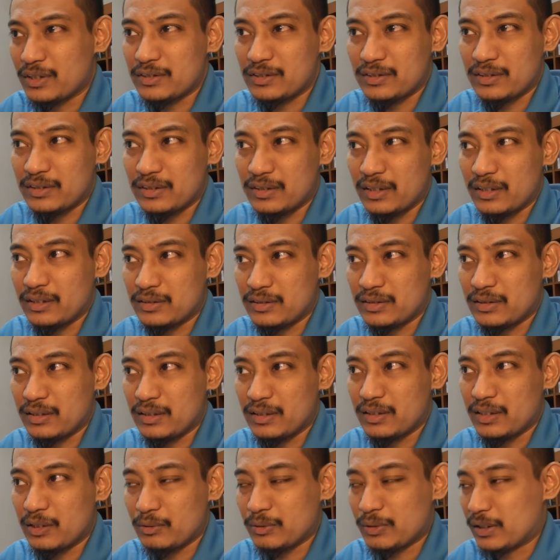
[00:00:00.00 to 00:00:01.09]
thing as
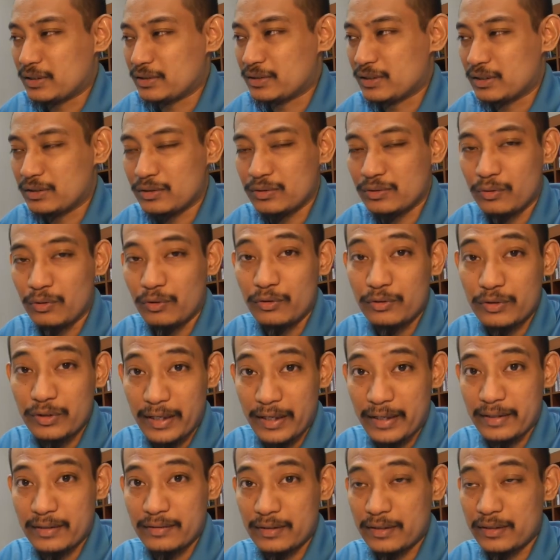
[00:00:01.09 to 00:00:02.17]
allowed hasad on
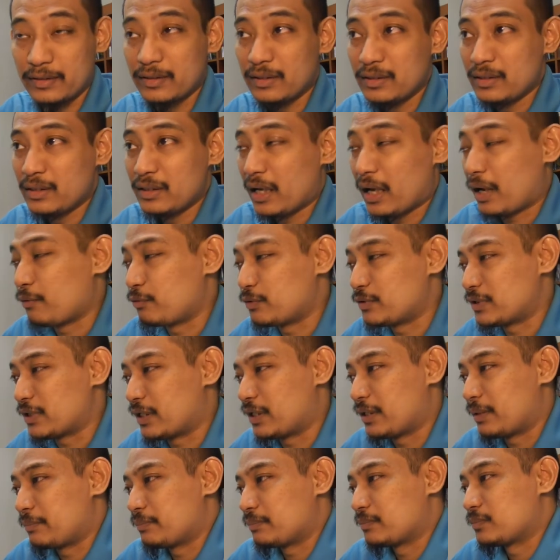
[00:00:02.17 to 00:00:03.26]
that, right? I wish I
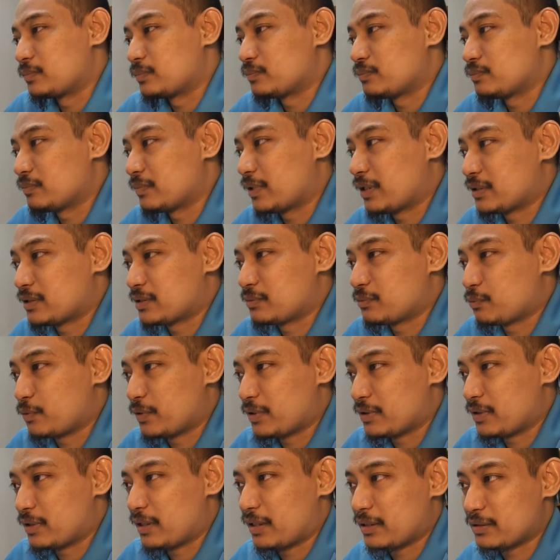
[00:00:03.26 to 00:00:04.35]
am as
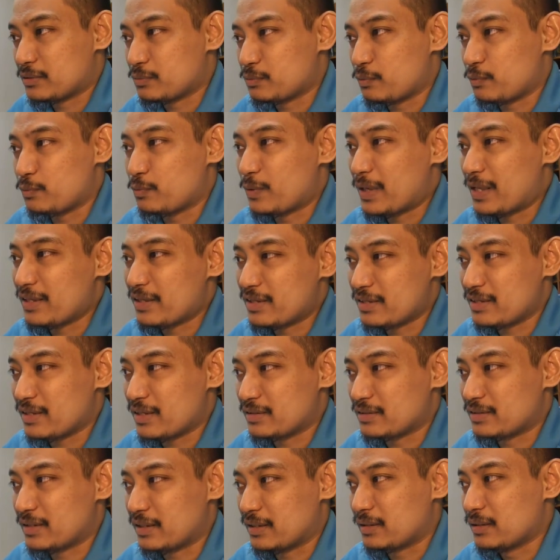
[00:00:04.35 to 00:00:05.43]
wealthy
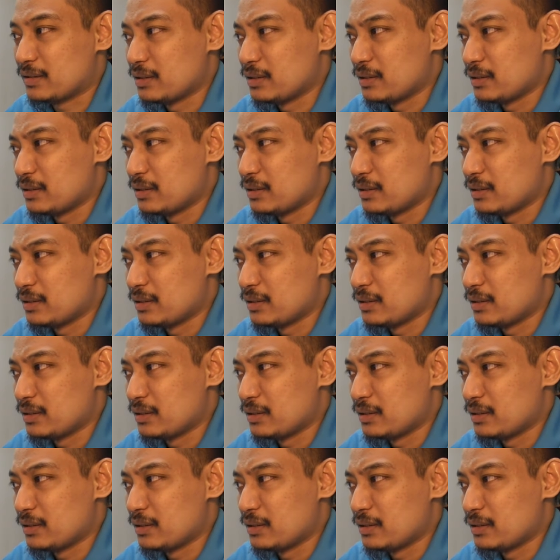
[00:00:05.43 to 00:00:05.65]
as that.